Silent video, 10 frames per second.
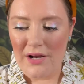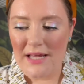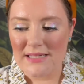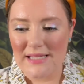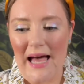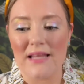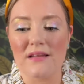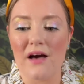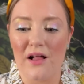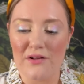is that the
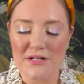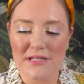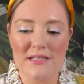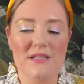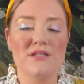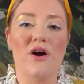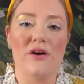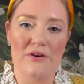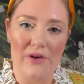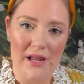color seasons are
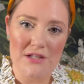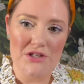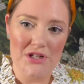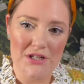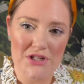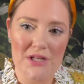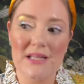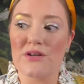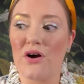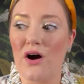a great cheat
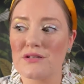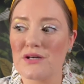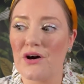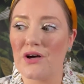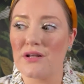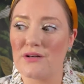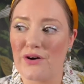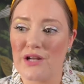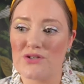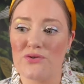sheet. They're also a good
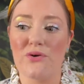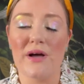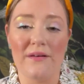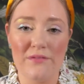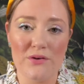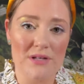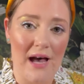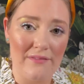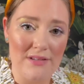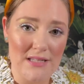learning tool if you
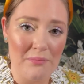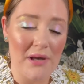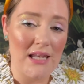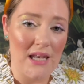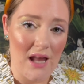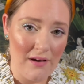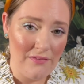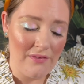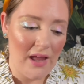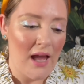dive deep
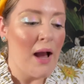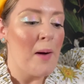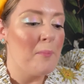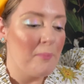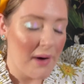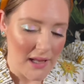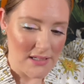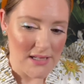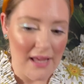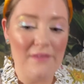enough.
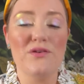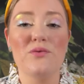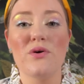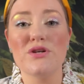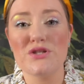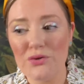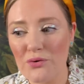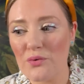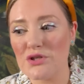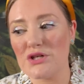But if you
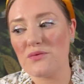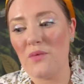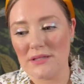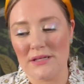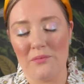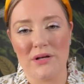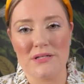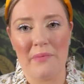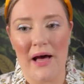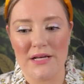do just want someone
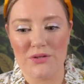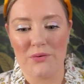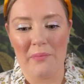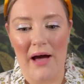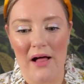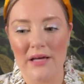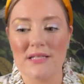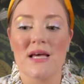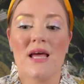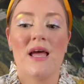to pass you a
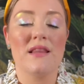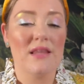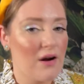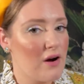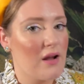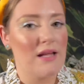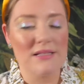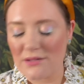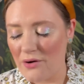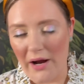palette, there
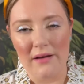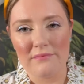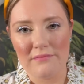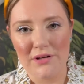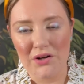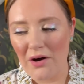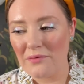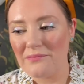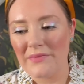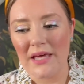it's great. You
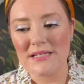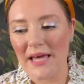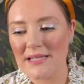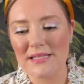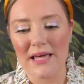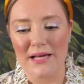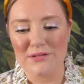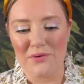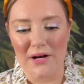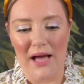know, it takes the
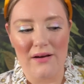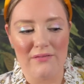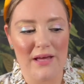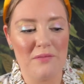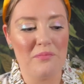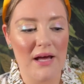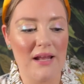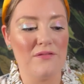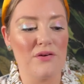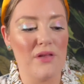guesswork out of it, but
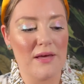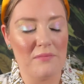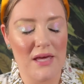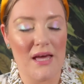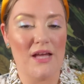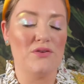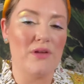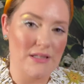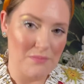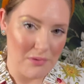if you're like me and you
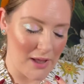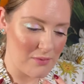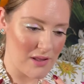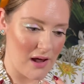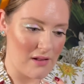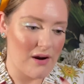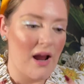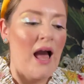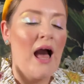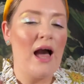like to play with color,
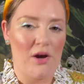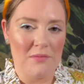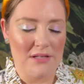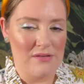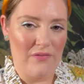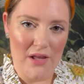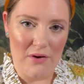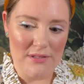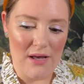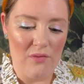I hope that this video
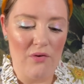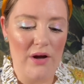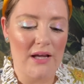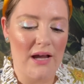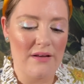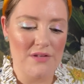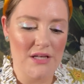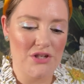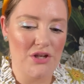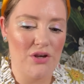was helpful in kind of
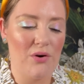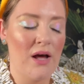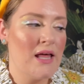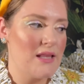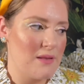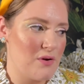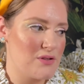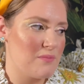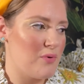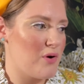teaching you the
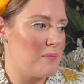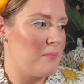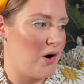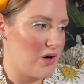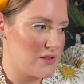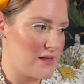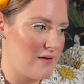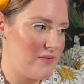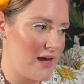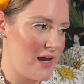most important parts
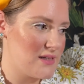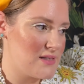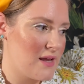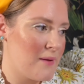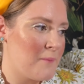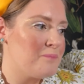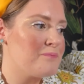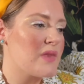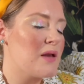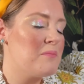of that.
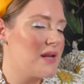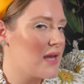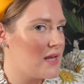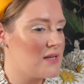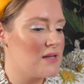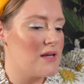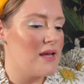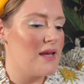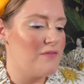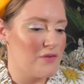But again,
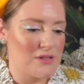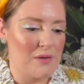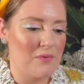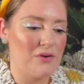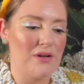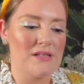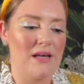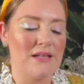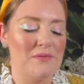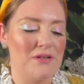if you're someone who doesn't
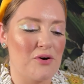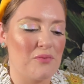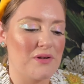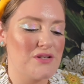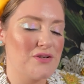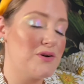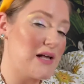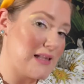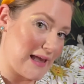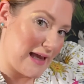like to be told what to do,
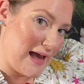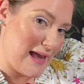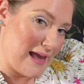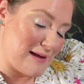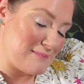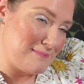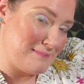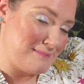like I am,